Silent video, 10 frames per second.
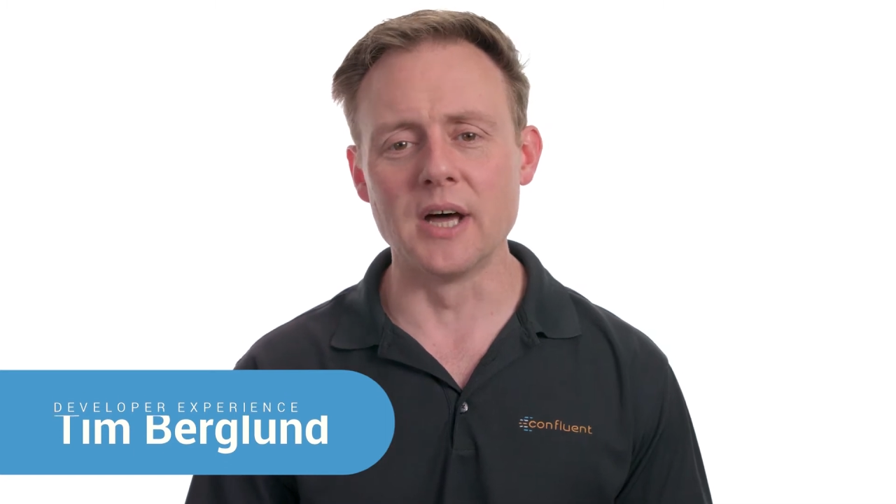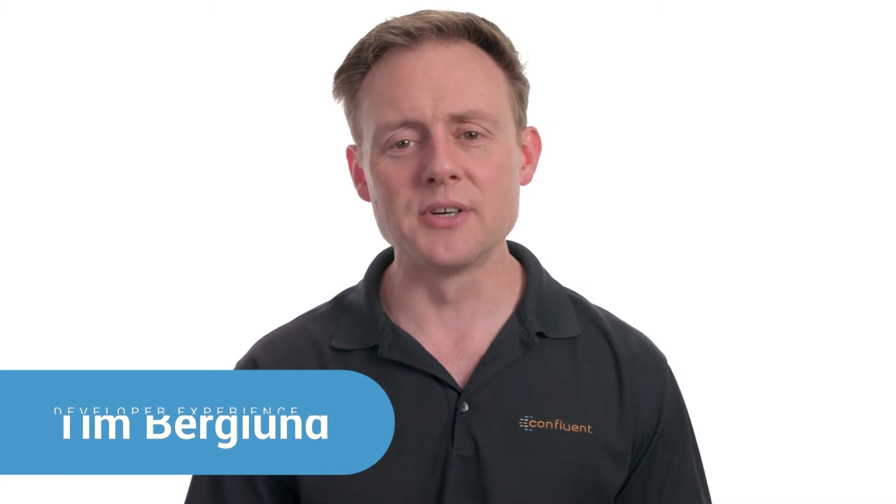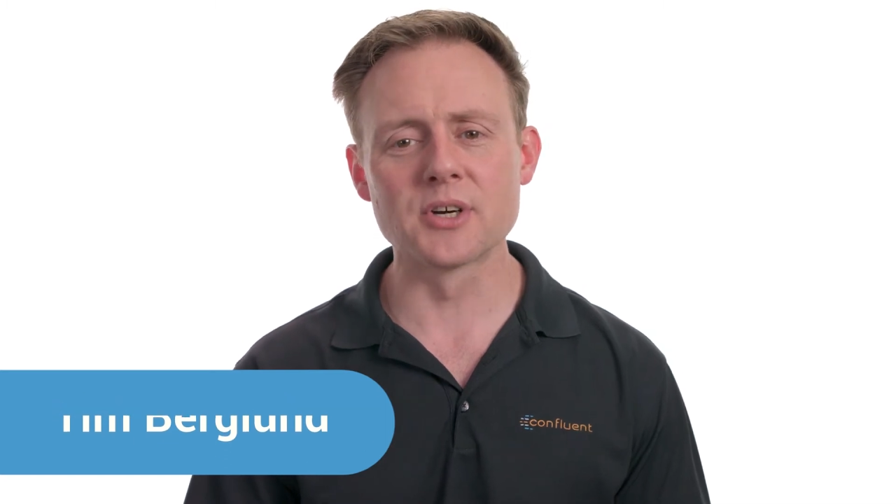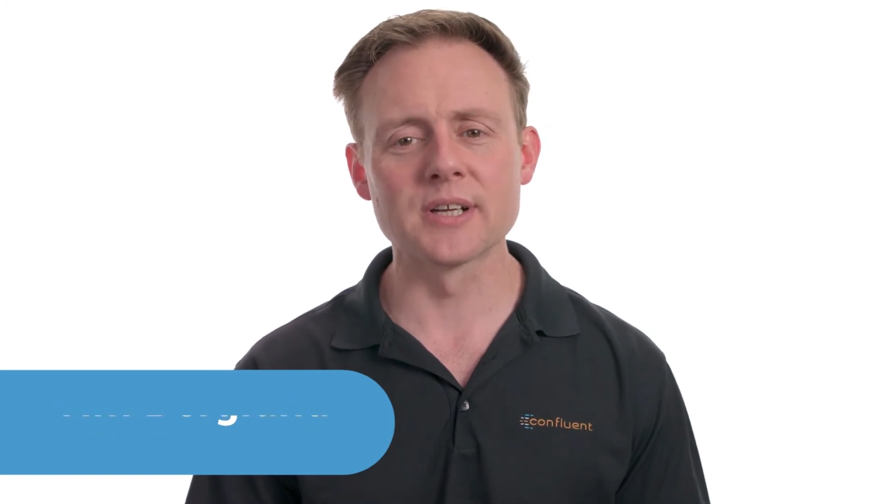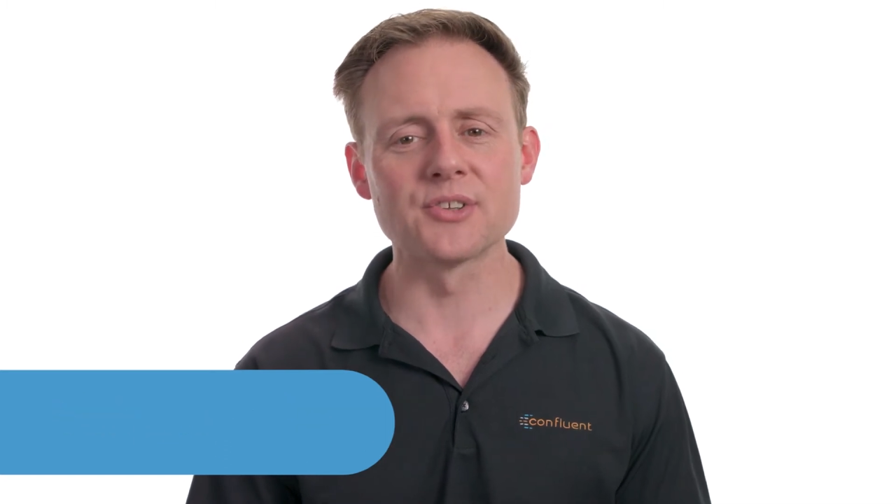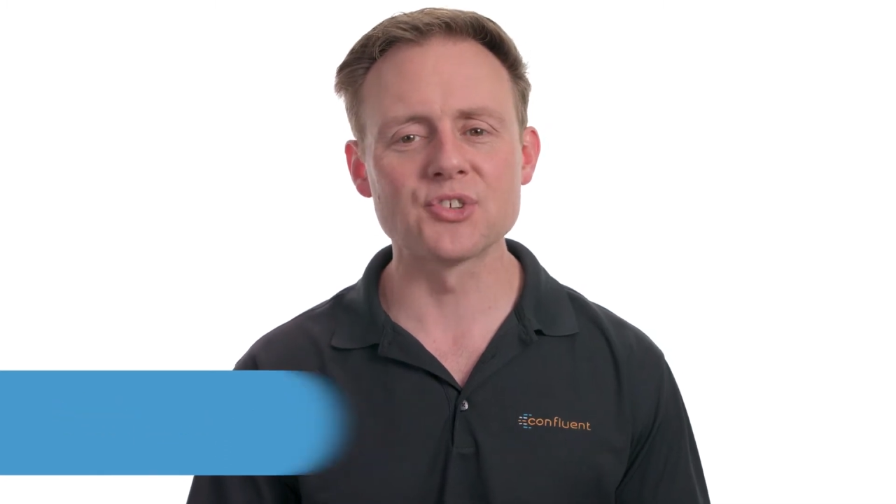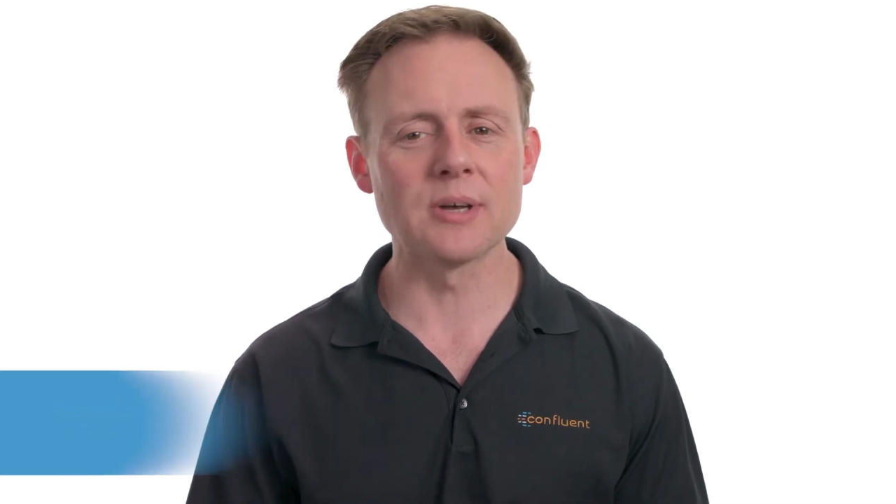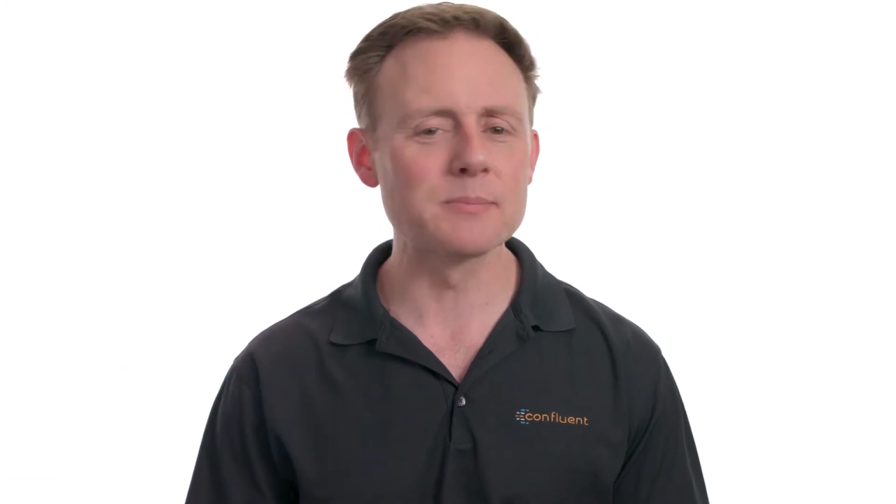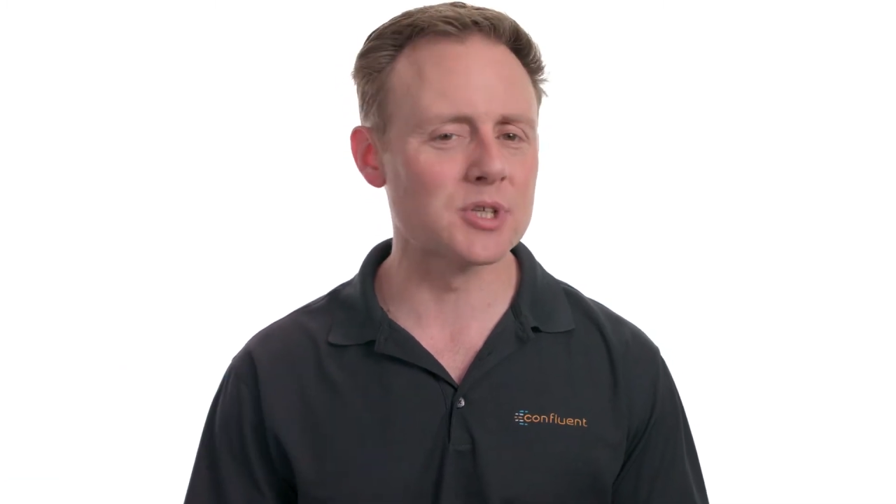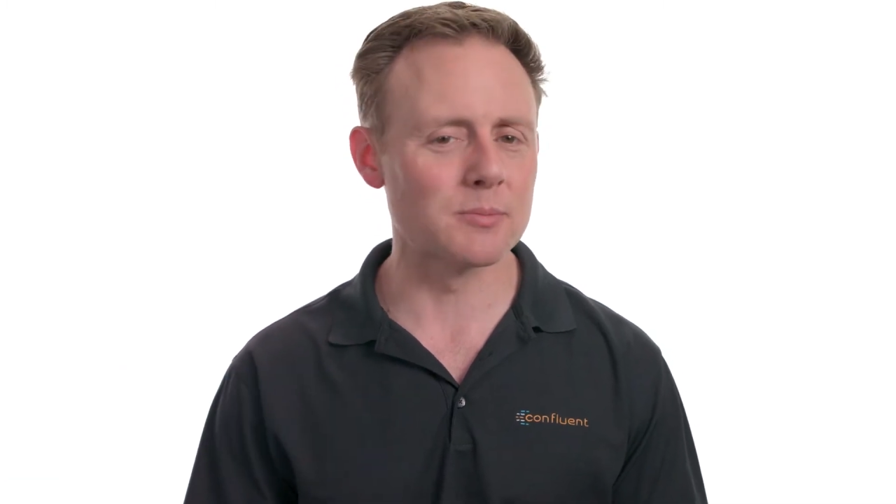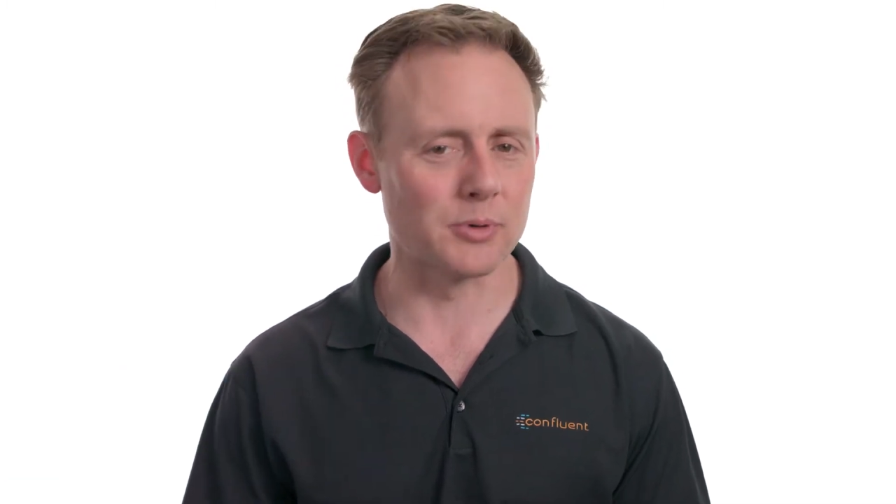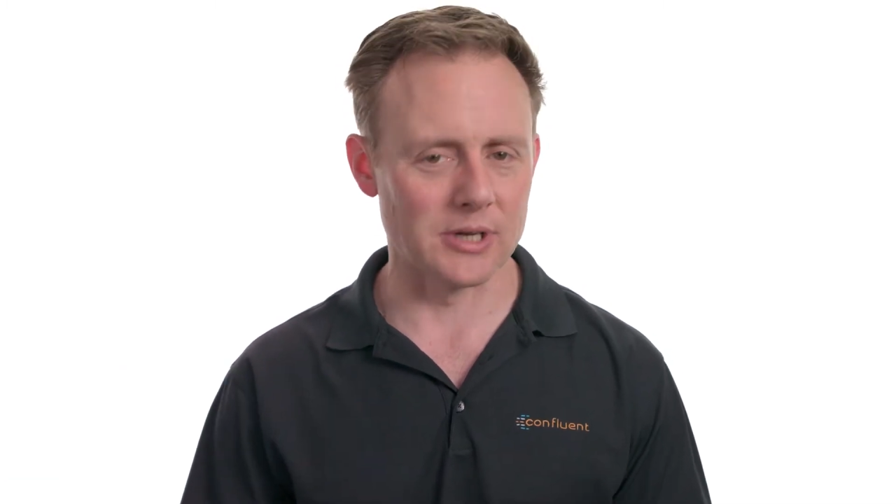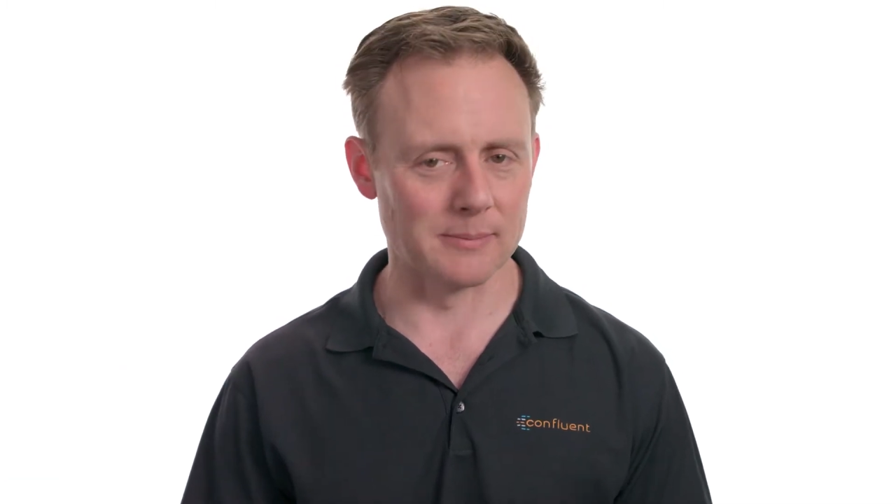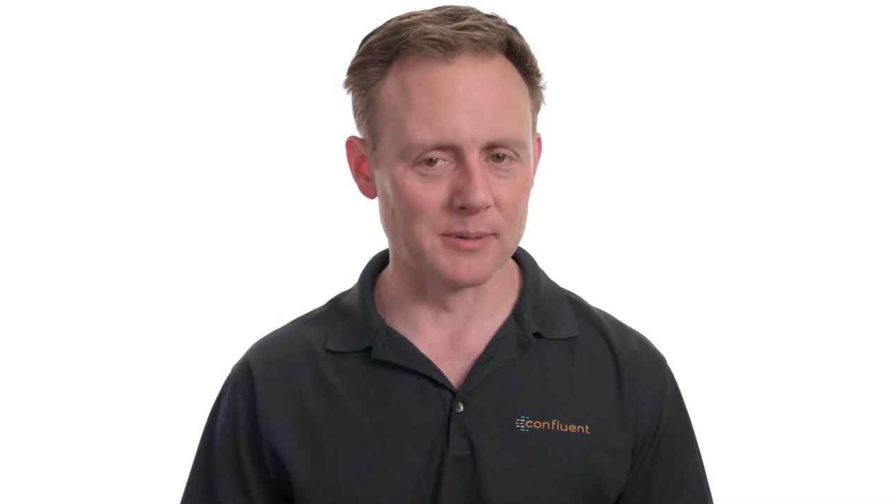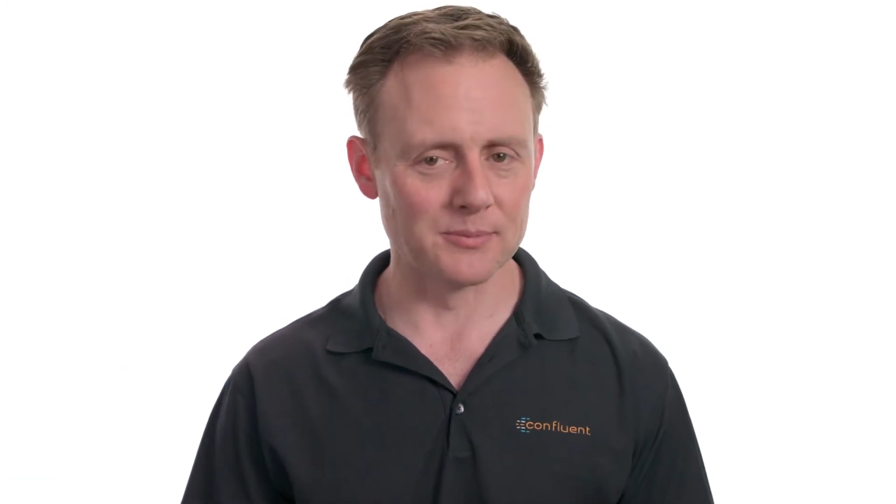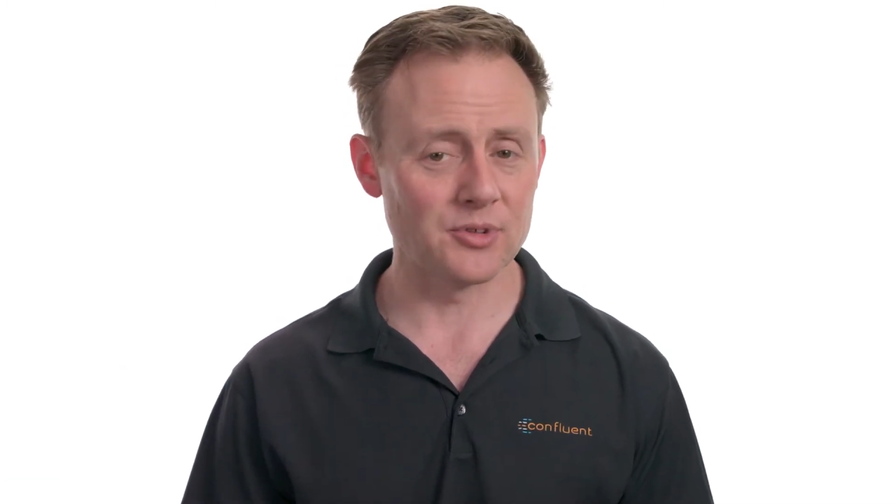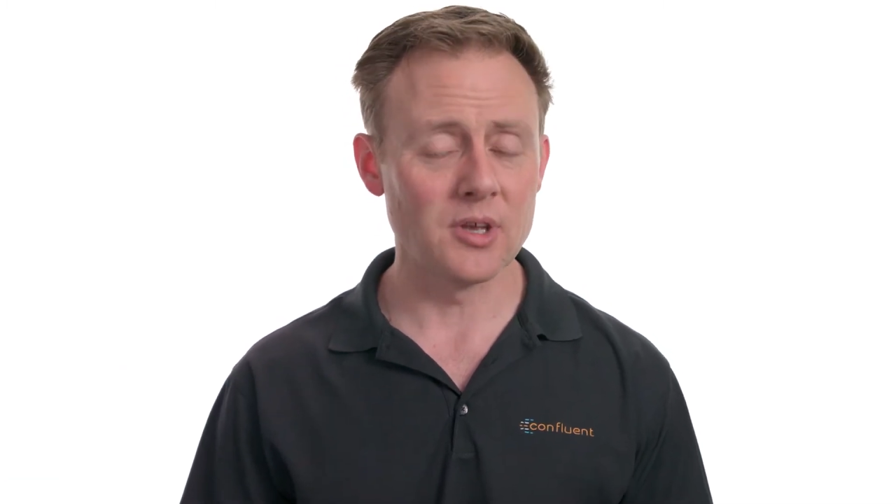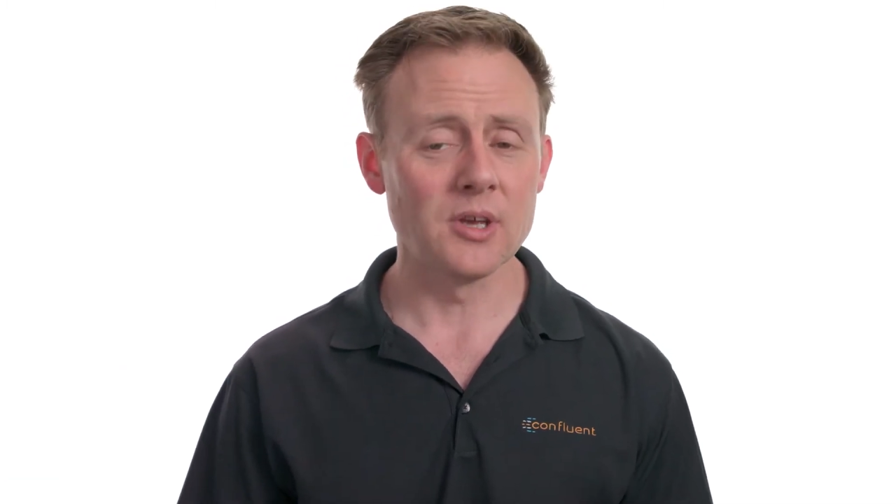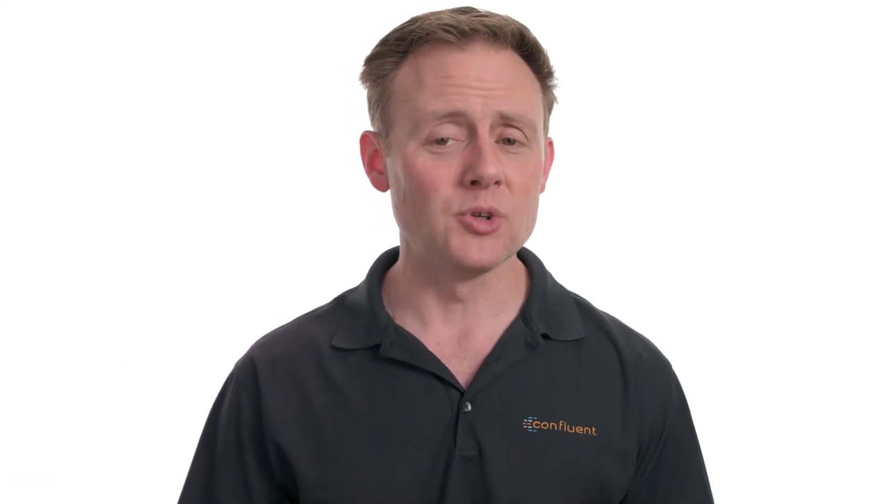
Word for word: underconsumption problems